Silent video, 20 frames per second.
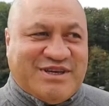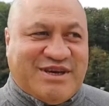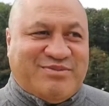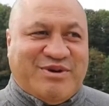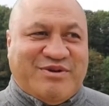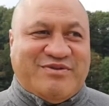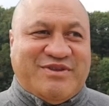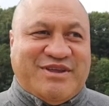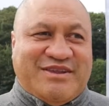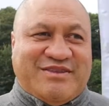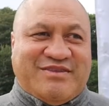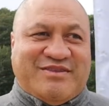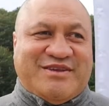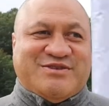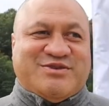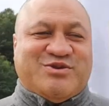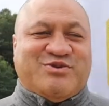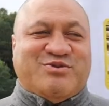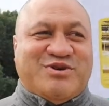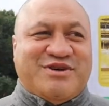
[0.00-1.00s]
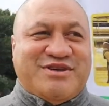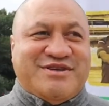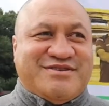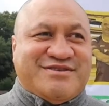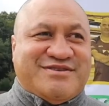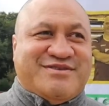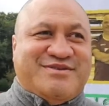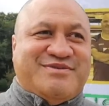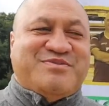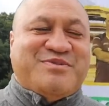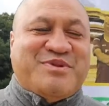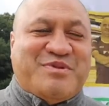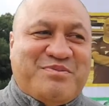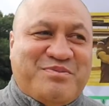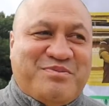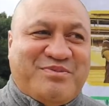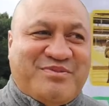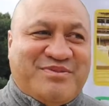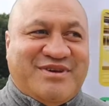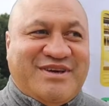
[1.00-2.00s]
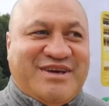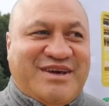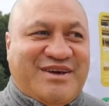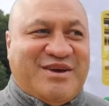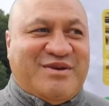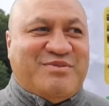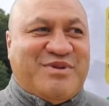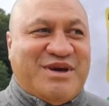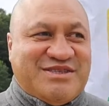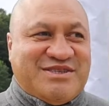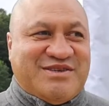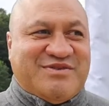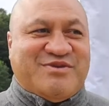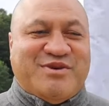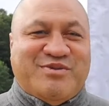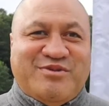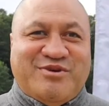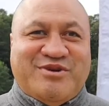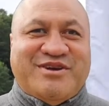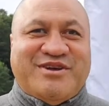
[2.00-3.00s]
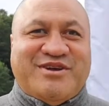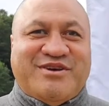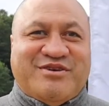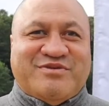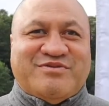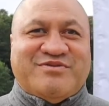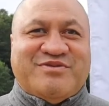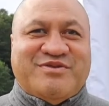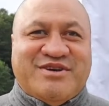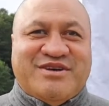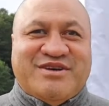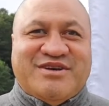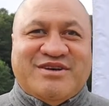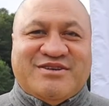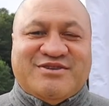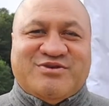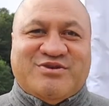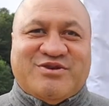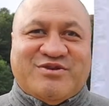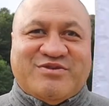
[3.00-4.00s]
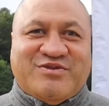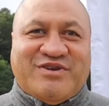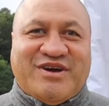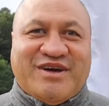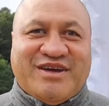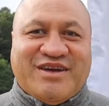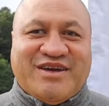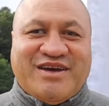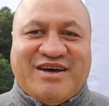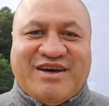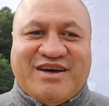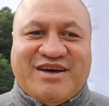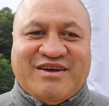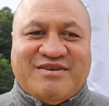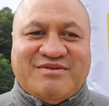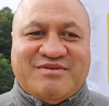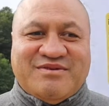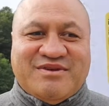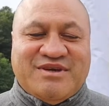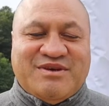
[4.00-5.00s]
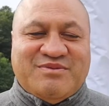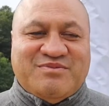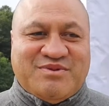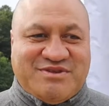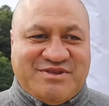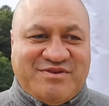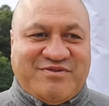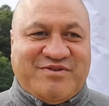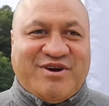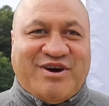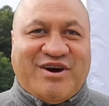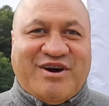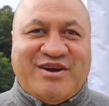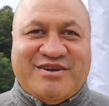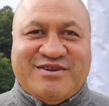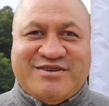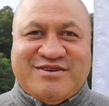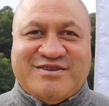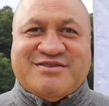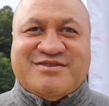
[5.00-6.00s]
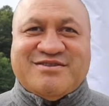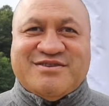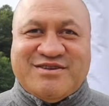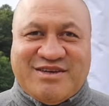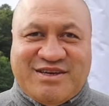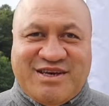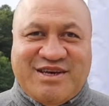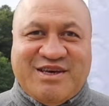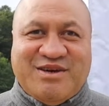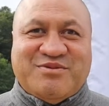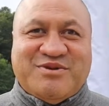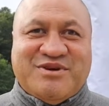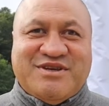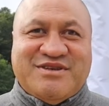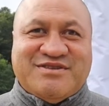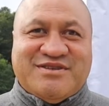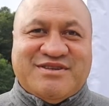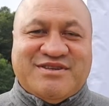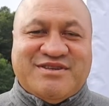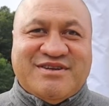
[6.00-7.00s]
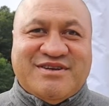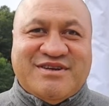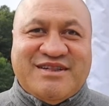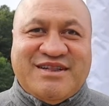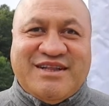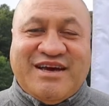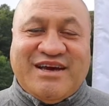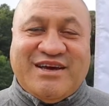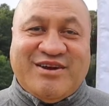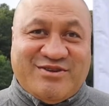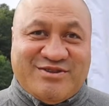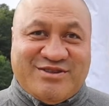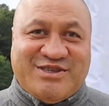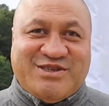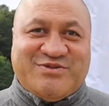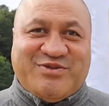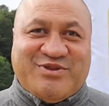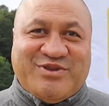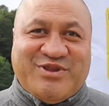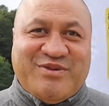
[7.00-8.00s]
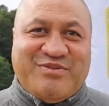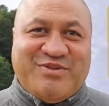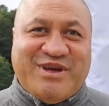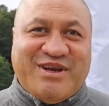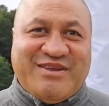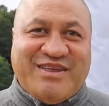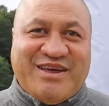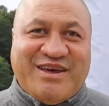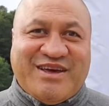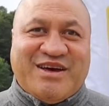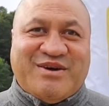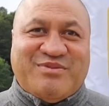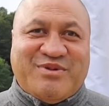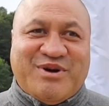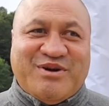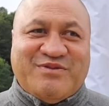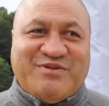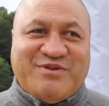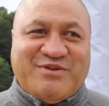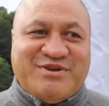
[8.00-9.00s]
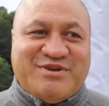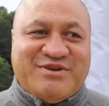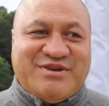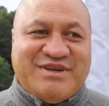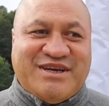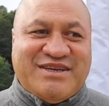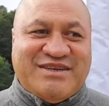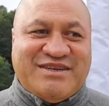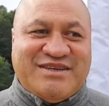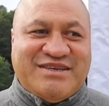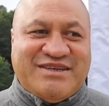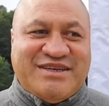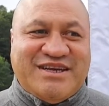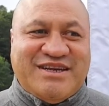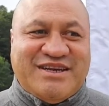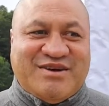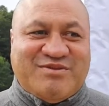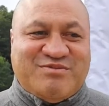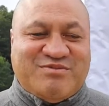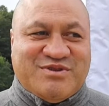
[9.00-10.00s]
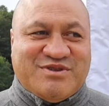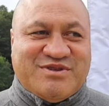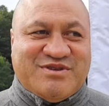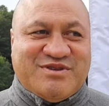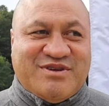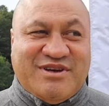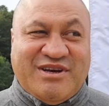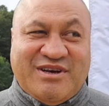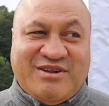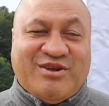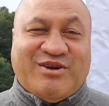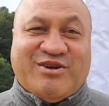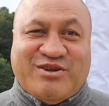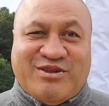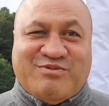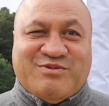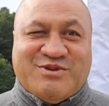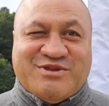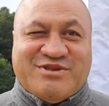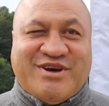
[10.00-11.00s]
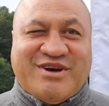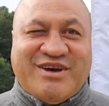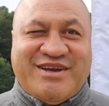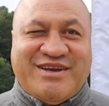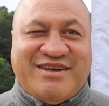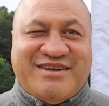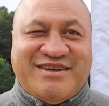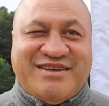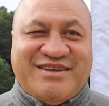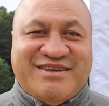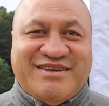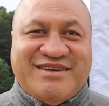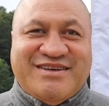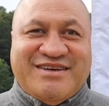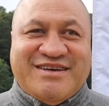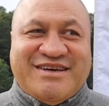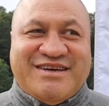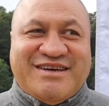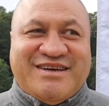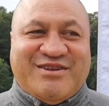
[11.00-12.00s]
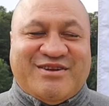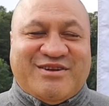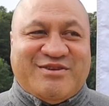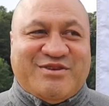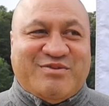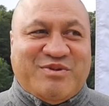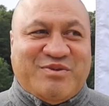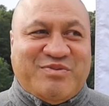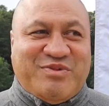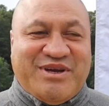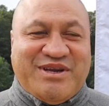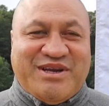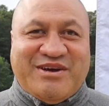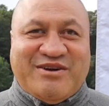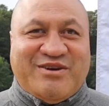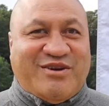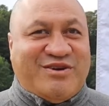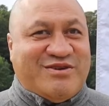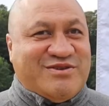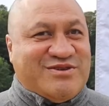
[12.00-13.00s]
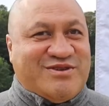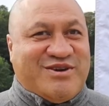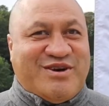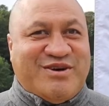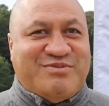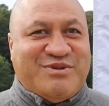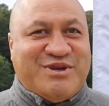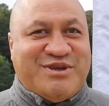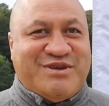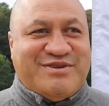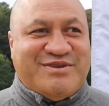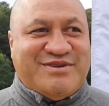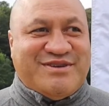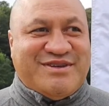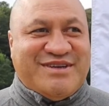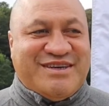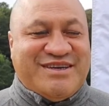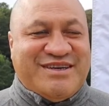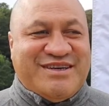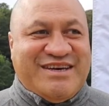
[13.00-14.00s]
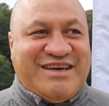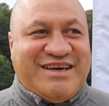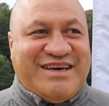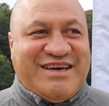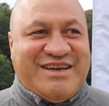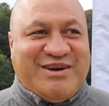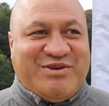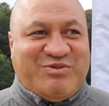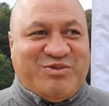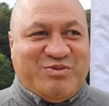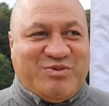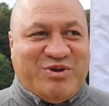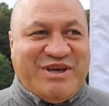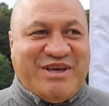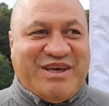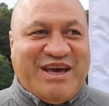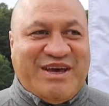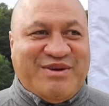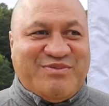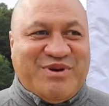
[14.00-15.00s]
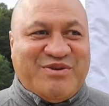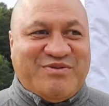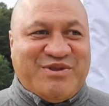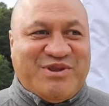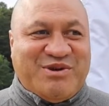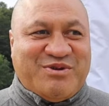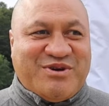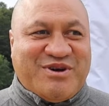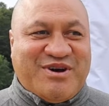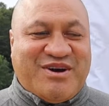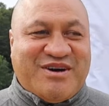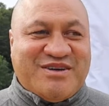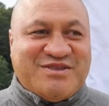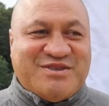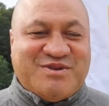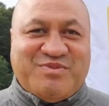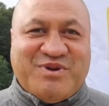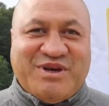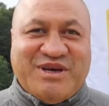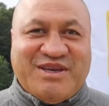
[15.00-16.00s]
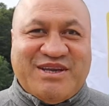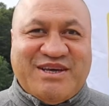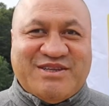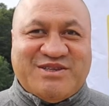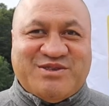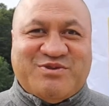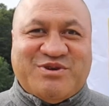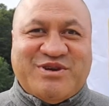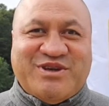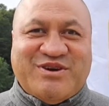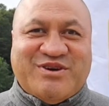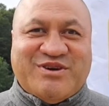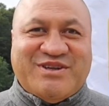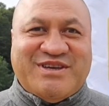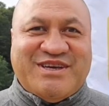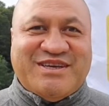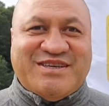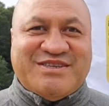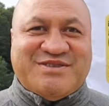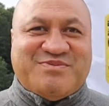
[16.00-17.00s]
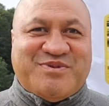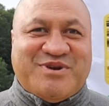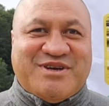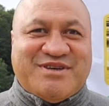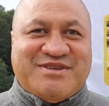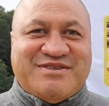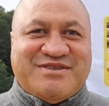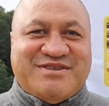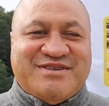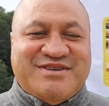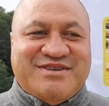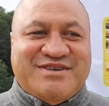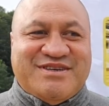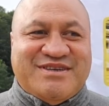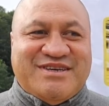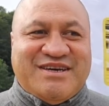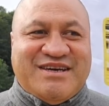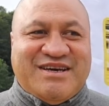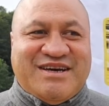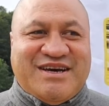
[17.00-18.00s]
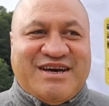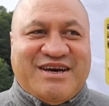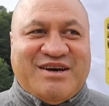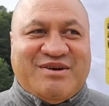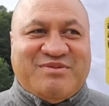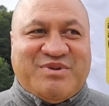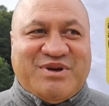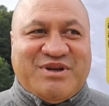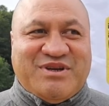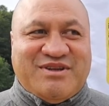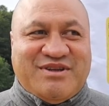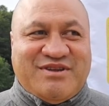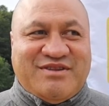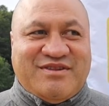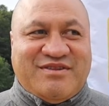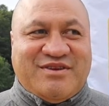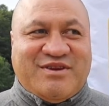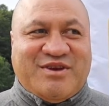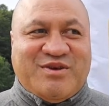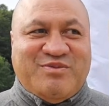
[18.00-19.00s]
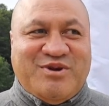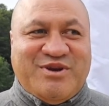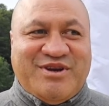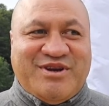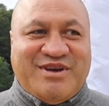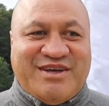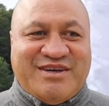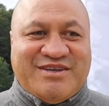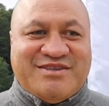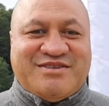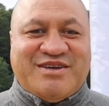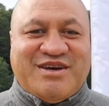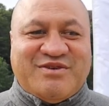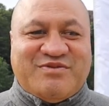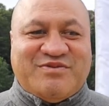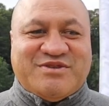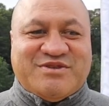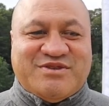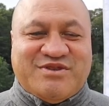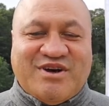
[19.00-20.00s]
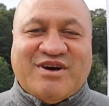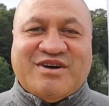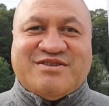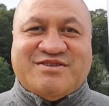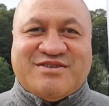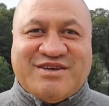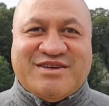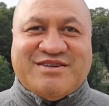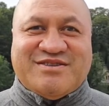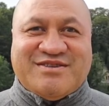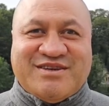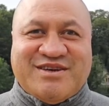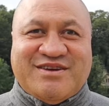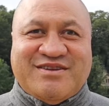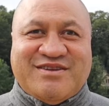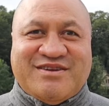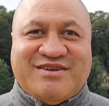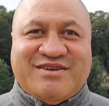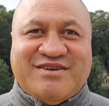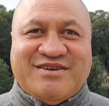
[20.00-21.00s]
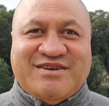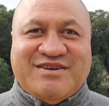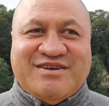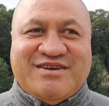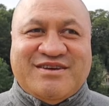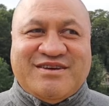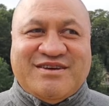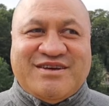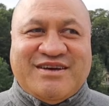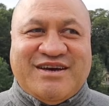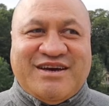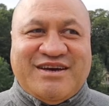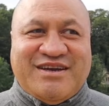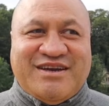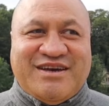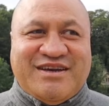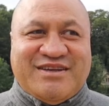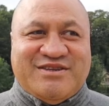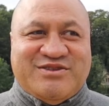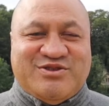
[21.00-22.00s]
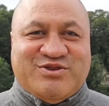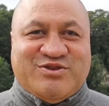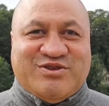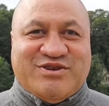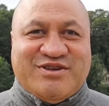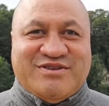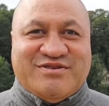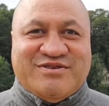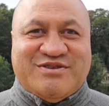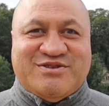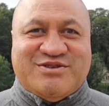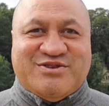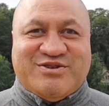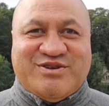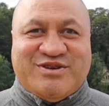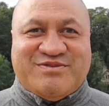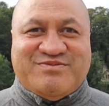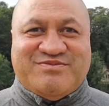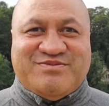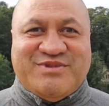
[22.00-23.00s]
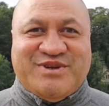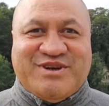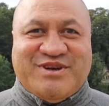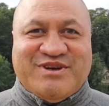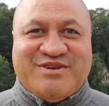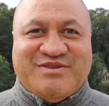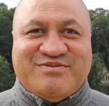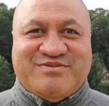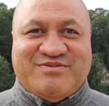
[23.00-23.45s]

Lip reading: come over there, there's always a massive community of sort of like Pacific Islanders and Kiwis and Aussies for that matter that come over and end up, a lot of them reside here, a lot of them have been here a long time, and you know, when we came over there were guys who'd been here 20 odd years plus, but the community itself, it's nice to get together and enjoy, you know,